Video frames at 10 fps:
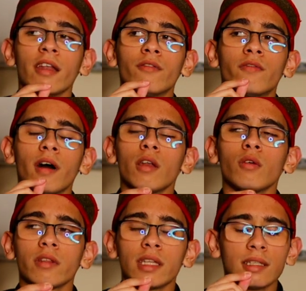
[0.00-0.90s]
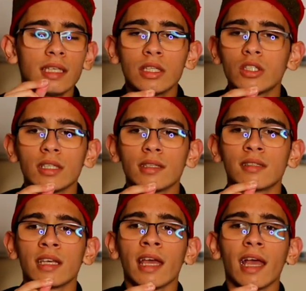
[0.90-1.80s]
and follow the
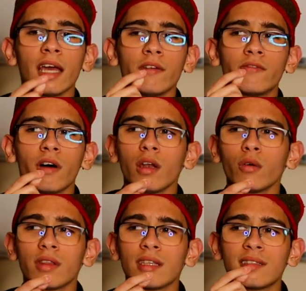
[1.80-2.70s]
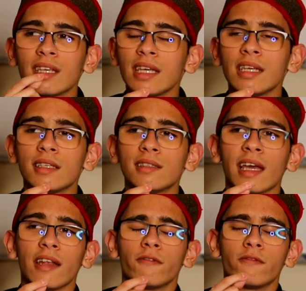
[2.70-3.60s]
teachings, and follow the
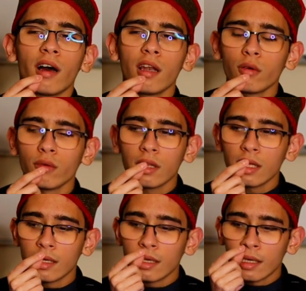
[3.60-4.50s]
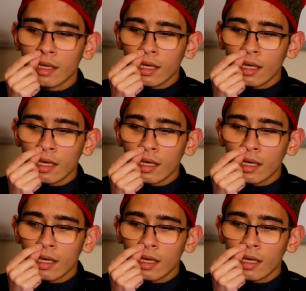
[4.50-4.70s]
sayings, and follow the